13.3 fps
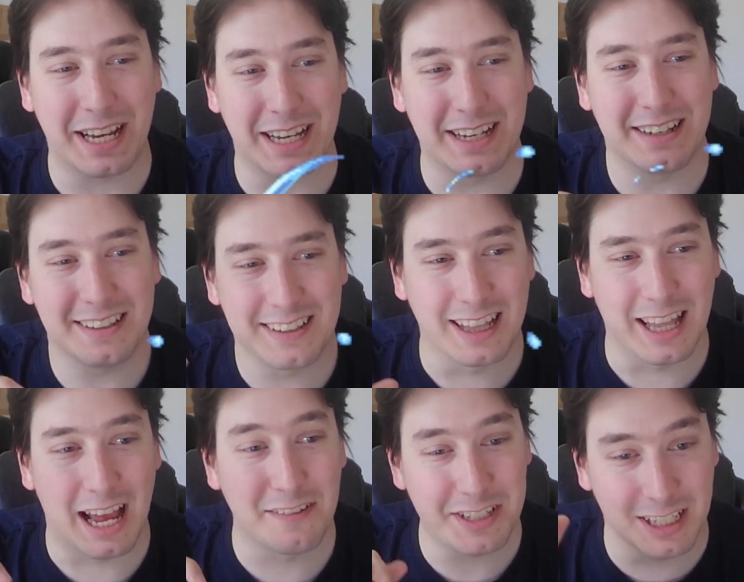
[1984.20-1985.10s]
it that
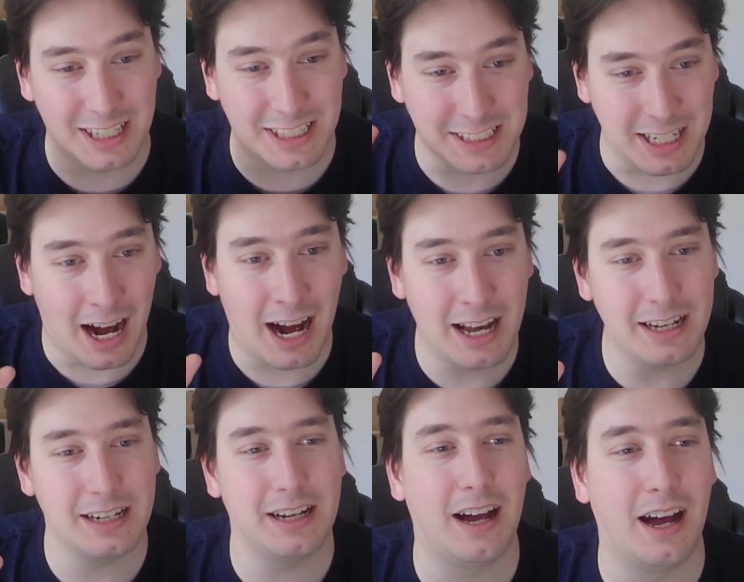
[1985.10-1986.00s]
lifesteal is not,
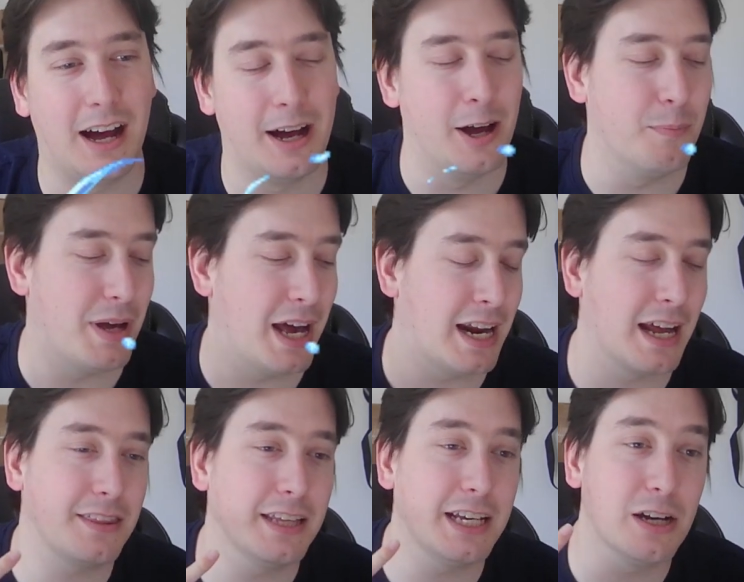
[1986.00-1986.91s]
and I
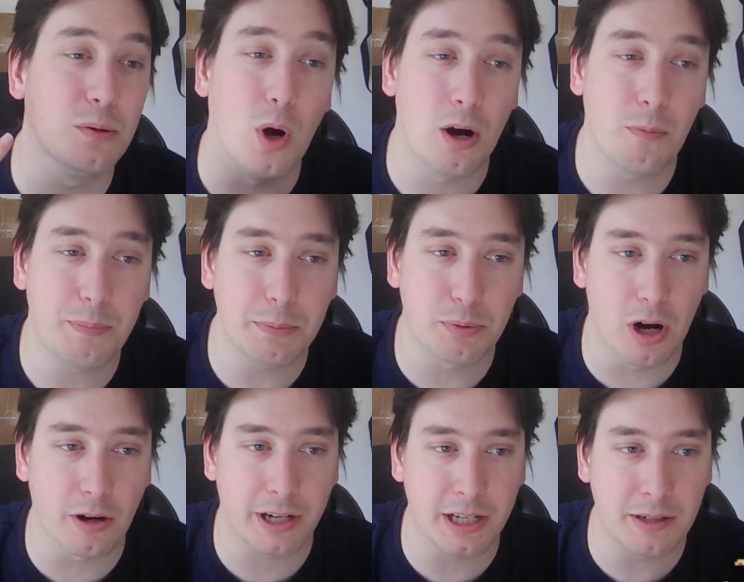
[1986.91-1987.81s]
think it won't be
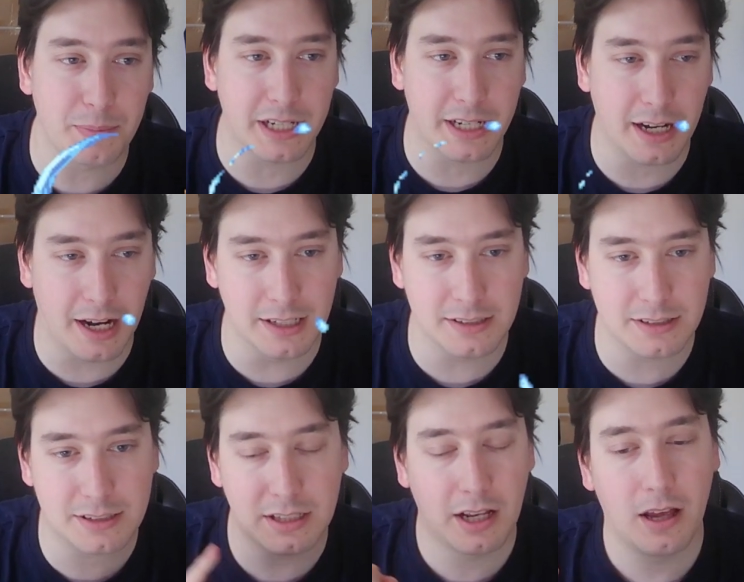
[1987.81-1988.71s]
broken
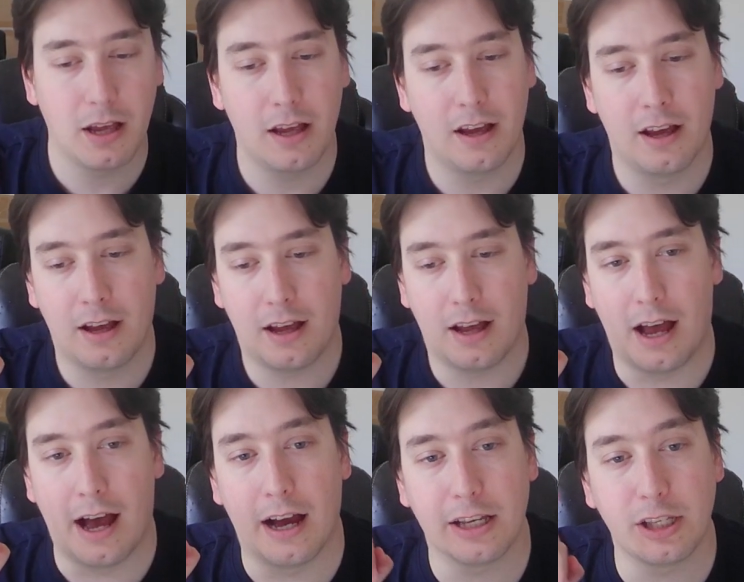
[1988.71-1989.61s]
because
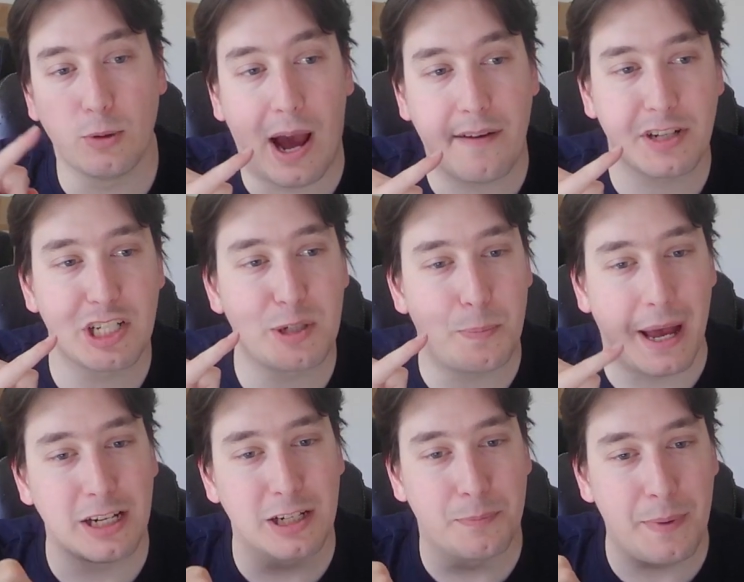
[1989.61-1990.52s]
you have to
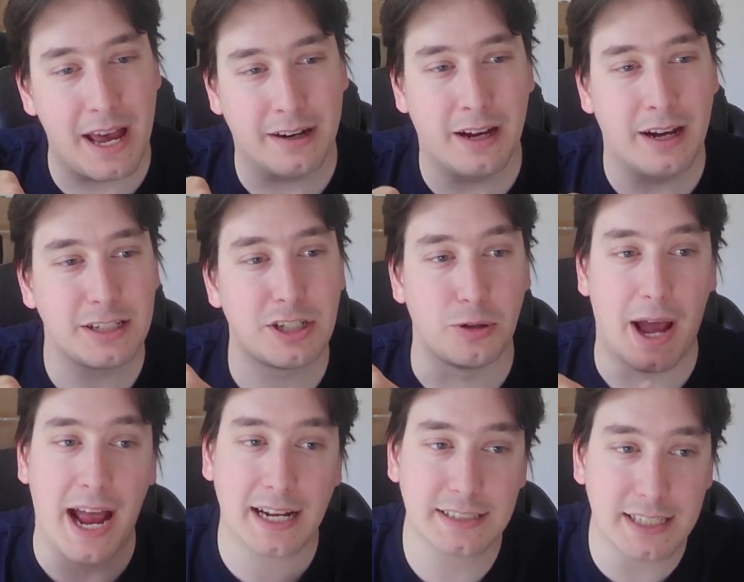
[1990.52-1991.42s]
spend mana to
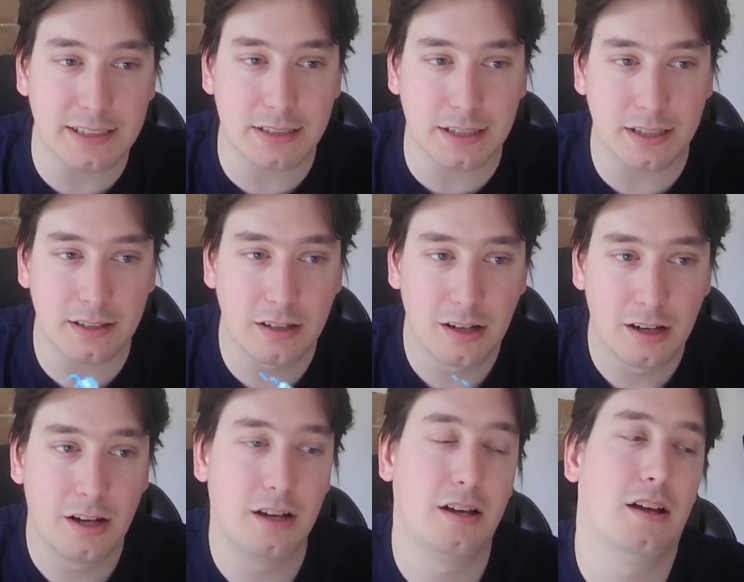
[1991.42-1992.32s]
access it,
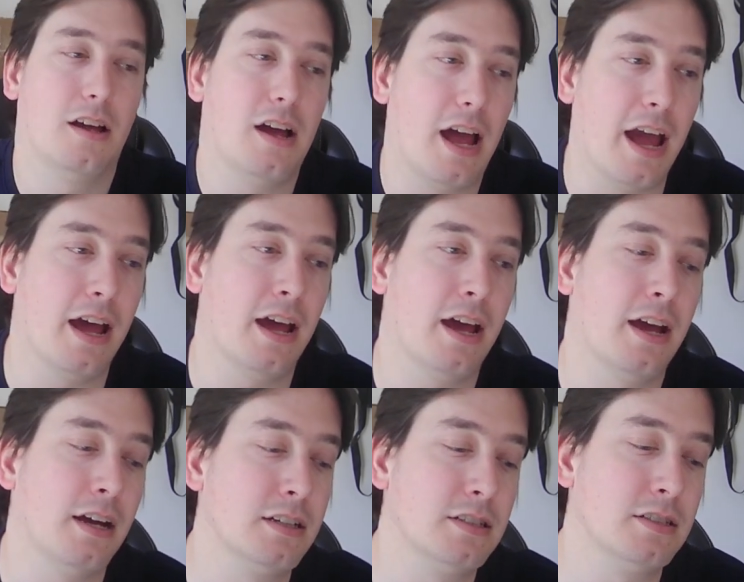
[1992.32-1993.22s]

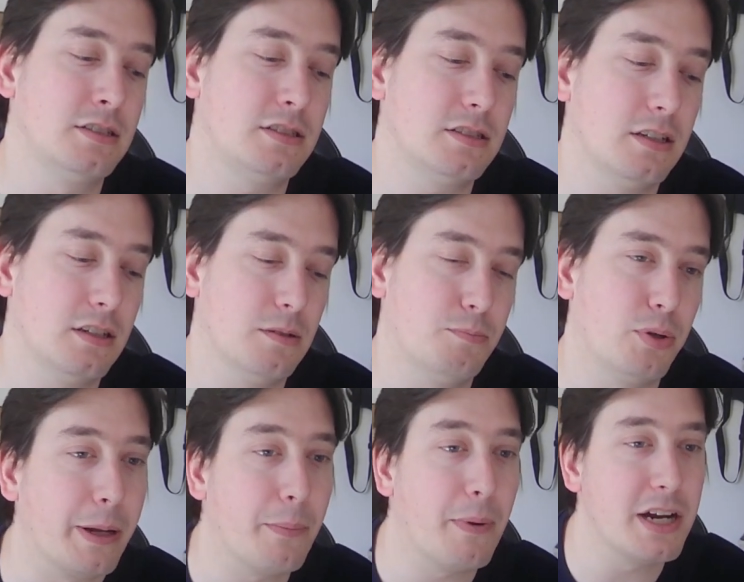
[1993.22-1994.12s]
and
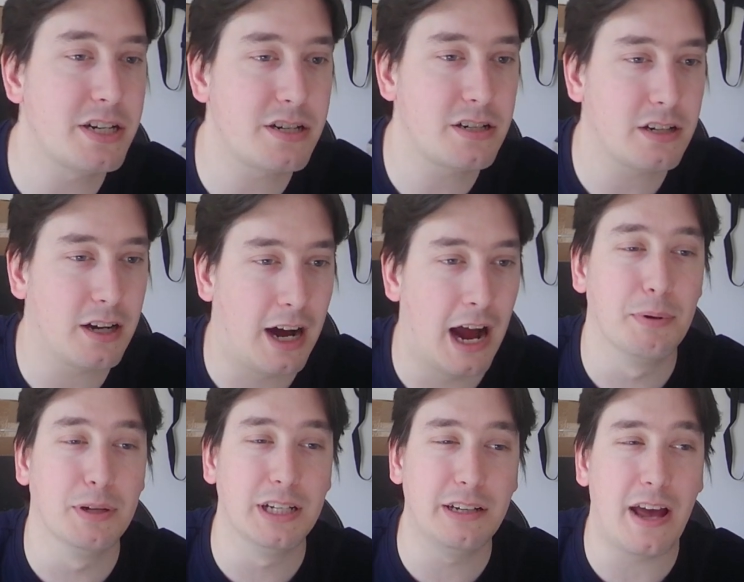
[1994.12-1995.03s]
pretty much I
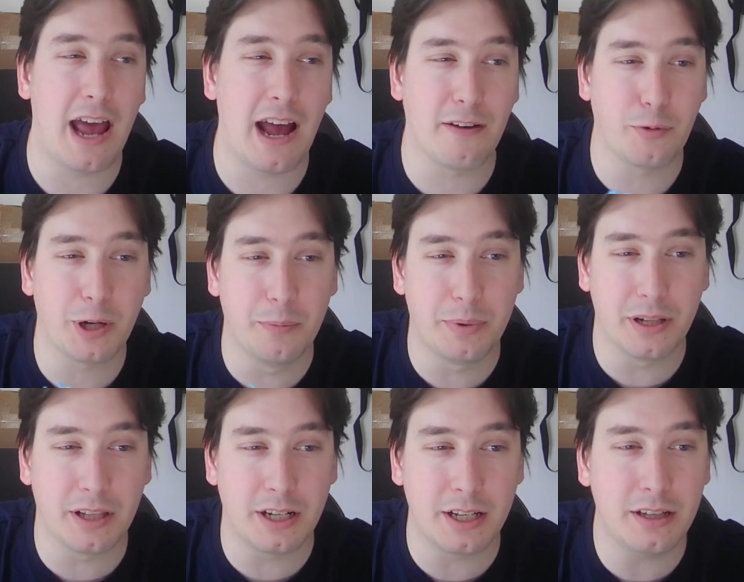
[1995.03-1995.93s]
believe every
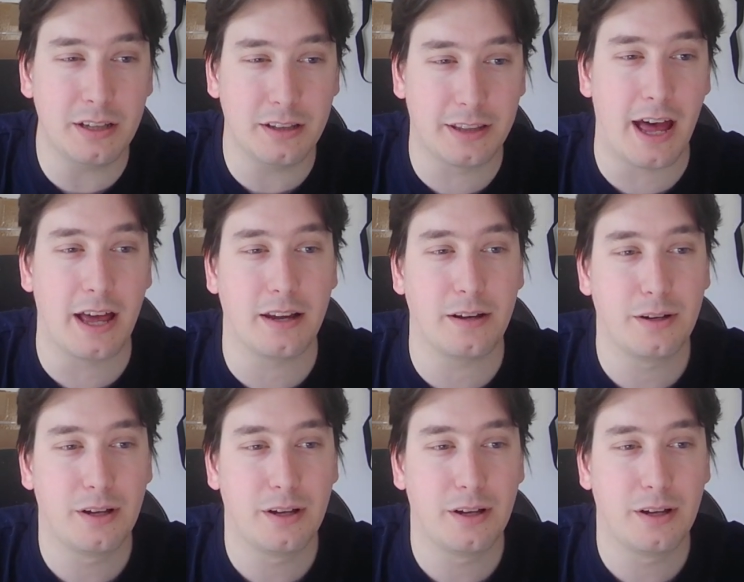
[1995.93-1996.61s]
ability that